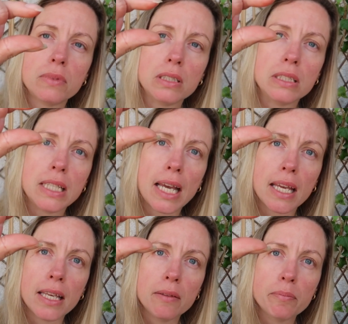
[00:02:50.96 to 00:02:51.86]

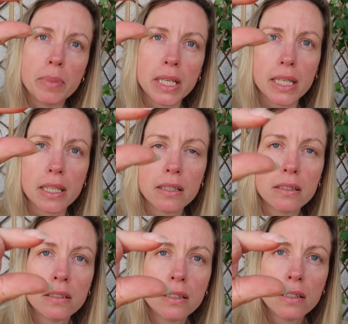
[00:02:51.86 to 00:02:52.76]
yay big
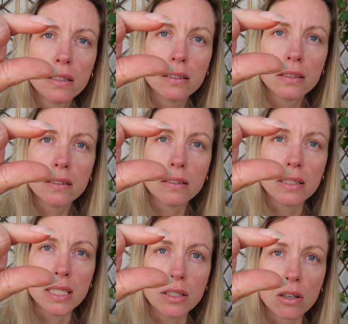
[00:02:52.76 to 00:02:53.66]

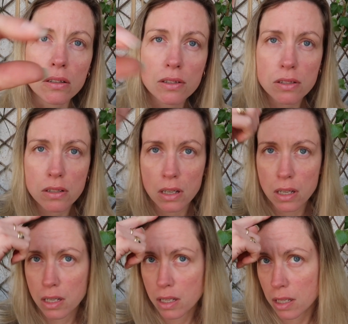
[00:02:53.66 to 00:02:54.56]
needles
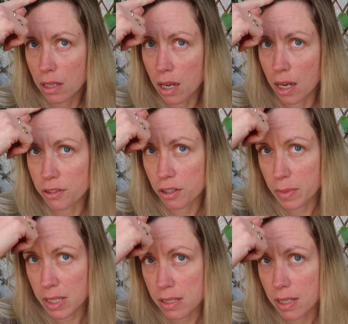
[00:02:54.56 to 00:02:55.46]
under
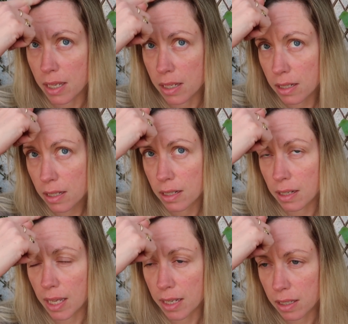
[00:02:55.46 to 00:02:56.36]
my skin,
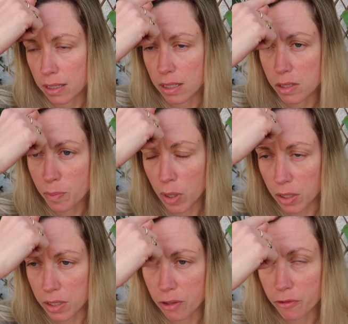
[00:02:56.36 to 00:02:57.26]
like in this
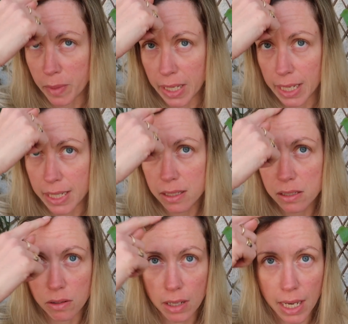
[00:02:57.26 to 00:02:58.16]
part of my
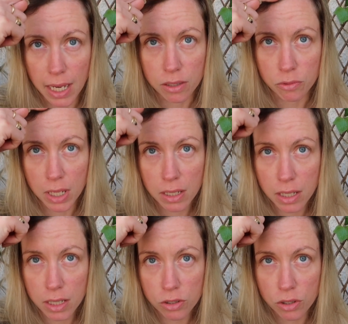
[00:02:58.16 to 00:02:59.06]
head. So I had
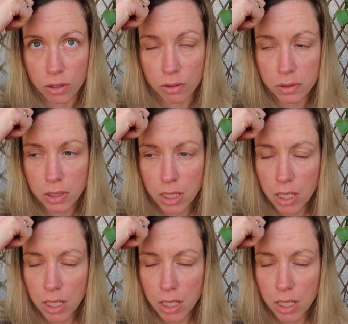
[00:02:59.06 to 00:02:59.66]
1 and 2.